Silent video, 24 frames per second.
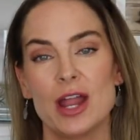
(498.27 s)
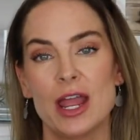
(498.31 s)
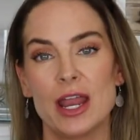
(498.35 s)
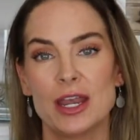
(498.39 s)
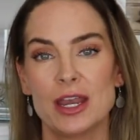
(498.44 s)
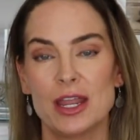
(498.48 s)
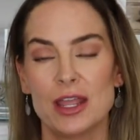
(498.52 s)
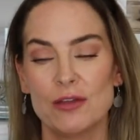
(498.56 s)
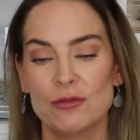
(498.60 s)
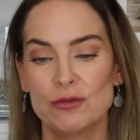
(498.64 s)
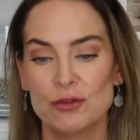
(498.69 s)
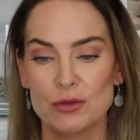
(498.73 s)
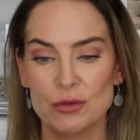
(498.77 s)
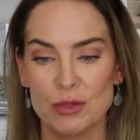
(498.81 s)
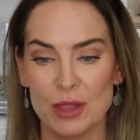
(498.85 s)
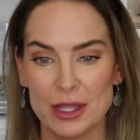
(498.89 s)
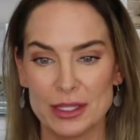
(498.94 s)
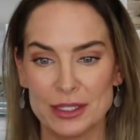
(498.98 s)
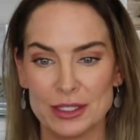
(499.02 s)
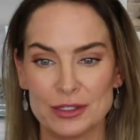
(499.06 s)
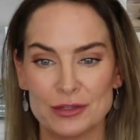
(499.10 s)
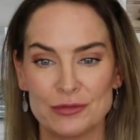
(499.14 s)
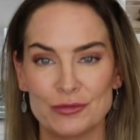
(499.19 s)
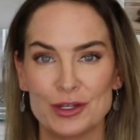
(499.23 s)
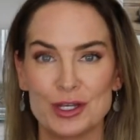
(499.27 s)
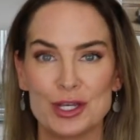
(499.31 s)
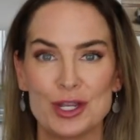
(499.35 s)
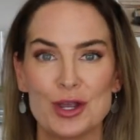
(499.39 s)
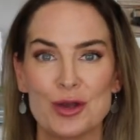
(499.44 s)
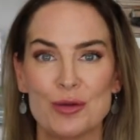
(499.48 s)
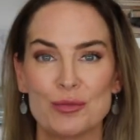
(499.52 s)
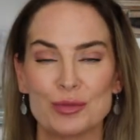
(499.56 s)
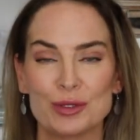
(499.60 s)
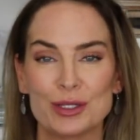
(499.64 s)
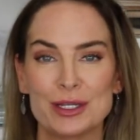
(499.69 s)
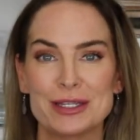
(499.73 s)
and if you like this
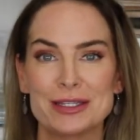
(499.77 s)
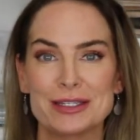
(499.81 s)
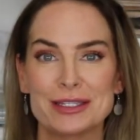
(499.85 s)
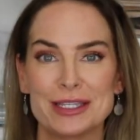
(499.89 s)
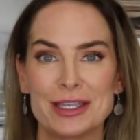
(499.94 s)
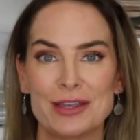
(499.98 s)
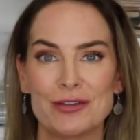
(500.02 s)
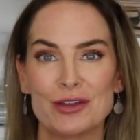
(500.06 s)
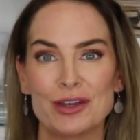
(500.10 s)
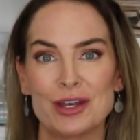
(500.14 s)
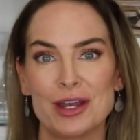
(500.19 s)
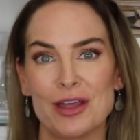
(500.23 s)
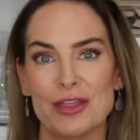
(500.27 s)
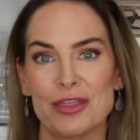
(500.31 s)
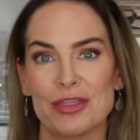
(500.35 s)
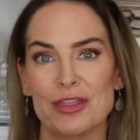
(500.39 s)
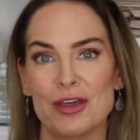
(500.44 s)
video, please give it a